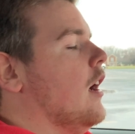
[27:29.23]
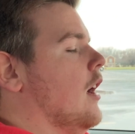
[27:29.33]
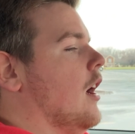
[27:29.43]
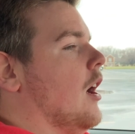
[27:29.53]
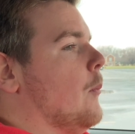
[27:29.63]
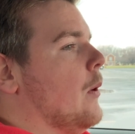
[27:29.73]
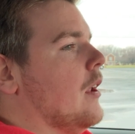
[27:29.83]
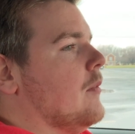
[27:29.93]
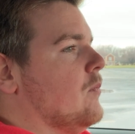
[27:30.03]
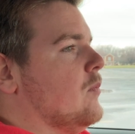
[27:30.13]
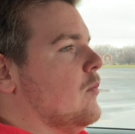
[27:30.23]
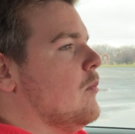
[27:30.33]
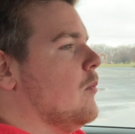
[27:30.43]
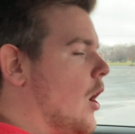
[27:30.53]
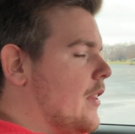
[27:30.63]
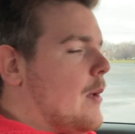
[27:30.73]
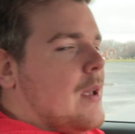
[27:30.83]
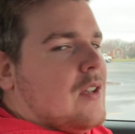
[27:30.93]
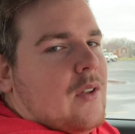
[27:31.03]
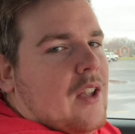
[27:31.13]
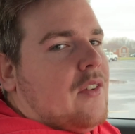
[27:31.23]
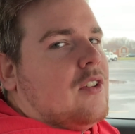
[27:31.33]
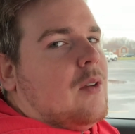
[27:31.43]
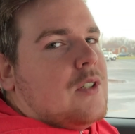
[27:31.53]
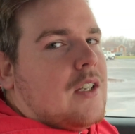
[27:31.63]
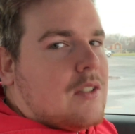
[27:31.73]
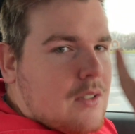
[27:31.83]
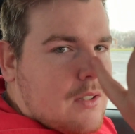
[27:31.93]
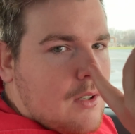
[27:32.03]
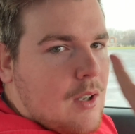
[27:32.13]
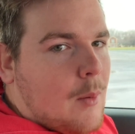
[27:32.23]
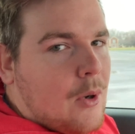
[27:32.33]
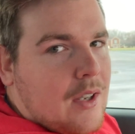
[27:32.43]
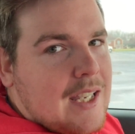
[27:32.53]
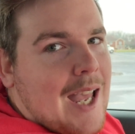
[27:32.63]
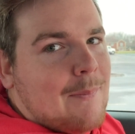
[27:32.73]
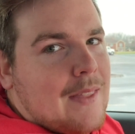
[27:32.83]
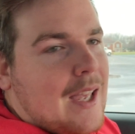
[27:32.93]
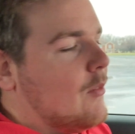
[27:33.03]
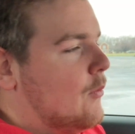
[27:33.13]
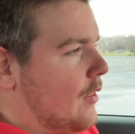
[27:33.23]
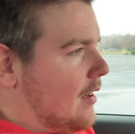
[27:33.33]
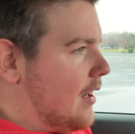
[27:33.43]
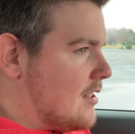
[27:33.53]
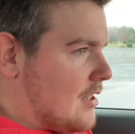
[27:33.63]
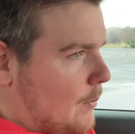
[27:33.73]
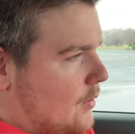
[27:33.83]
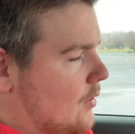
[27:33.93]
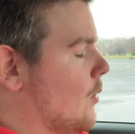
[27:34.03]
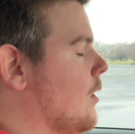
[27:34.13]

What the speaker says: But on that mental health subject, I'm gonna cap that for the next episode.